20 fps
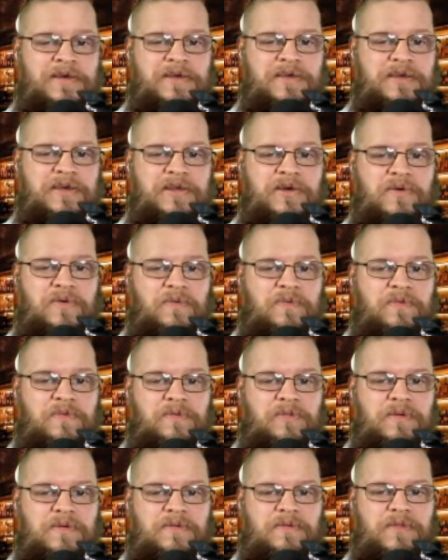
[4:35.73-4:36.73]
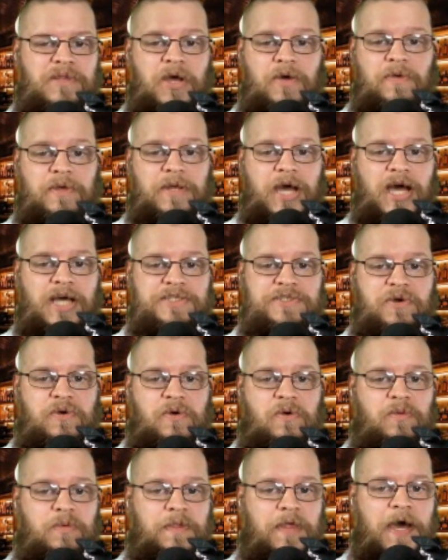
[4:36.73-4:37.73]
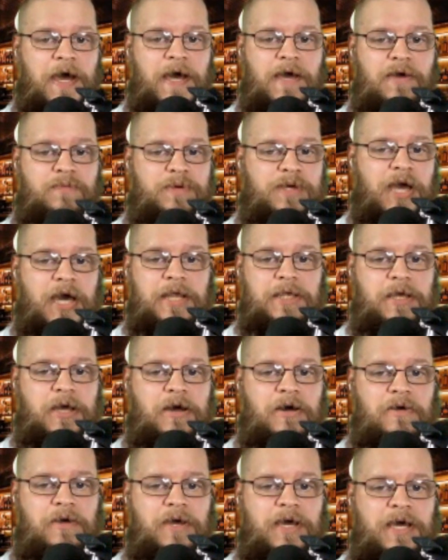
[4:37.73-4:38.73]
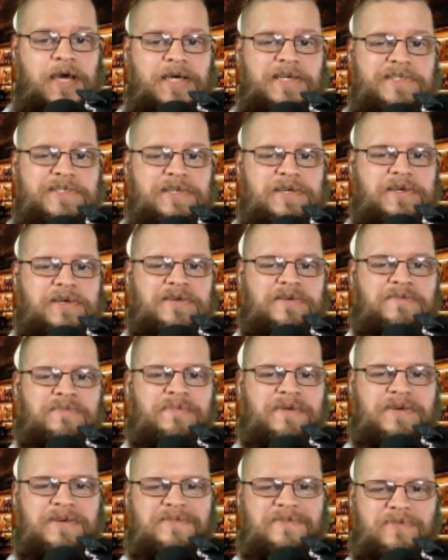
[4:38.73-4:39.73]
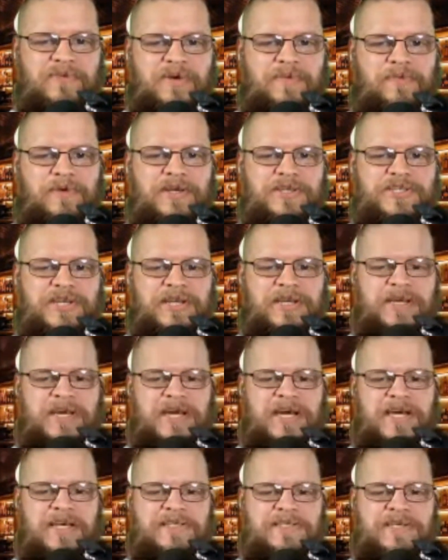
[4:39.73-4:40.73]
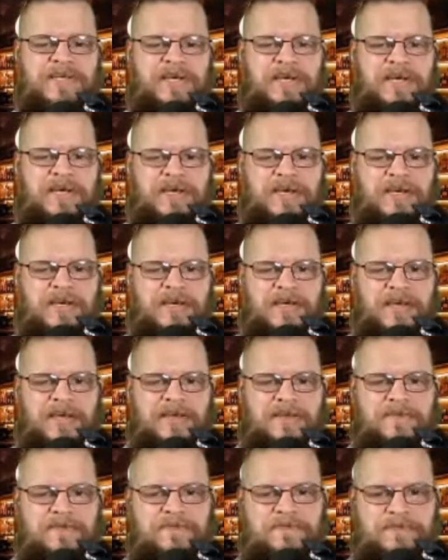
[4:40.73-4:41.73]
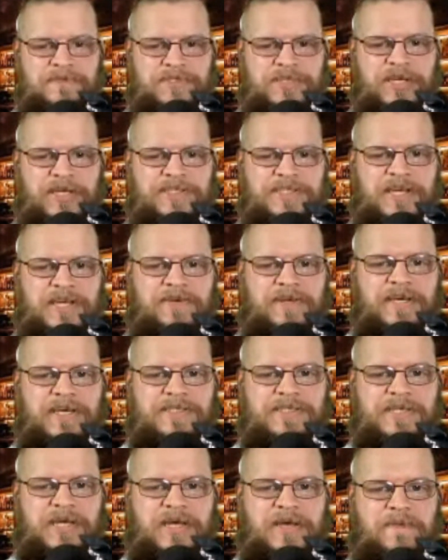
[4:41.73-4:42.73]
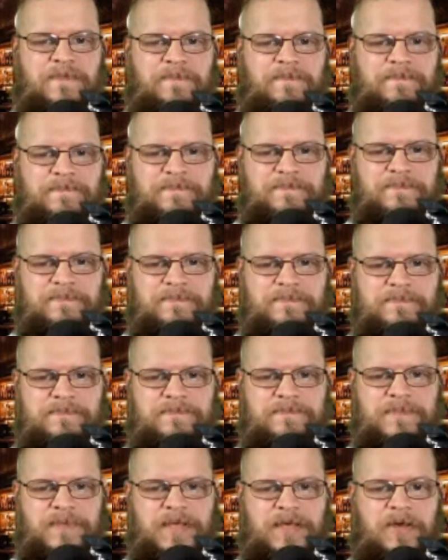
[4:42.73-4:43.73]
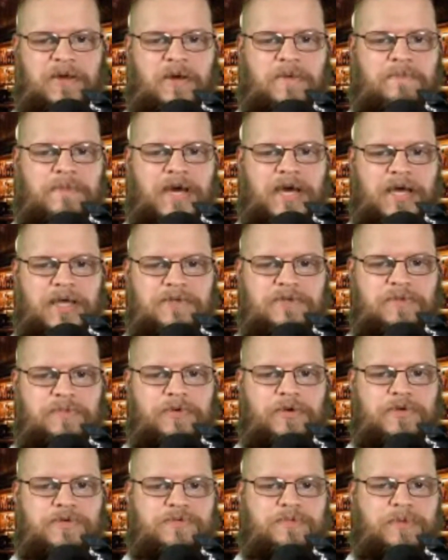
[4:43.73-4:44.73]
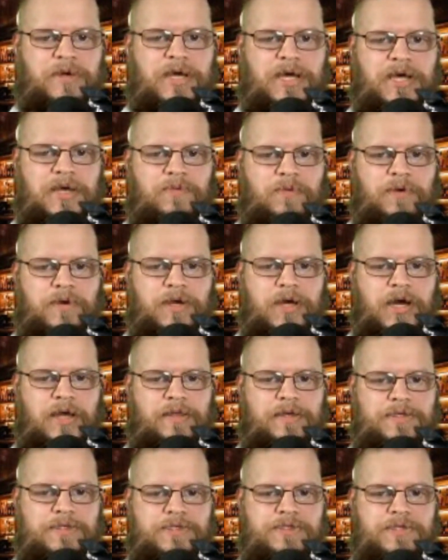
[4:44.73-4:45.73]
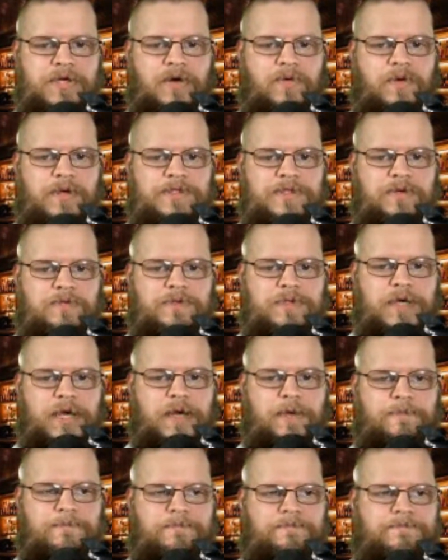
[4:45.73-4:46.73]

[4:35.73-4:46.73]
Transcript: Loaded high score with Ike. We got it all, guys. But we appreciate it, guys. And check us out next time. And come back to Brews with Brian, where knowledge is always on tap.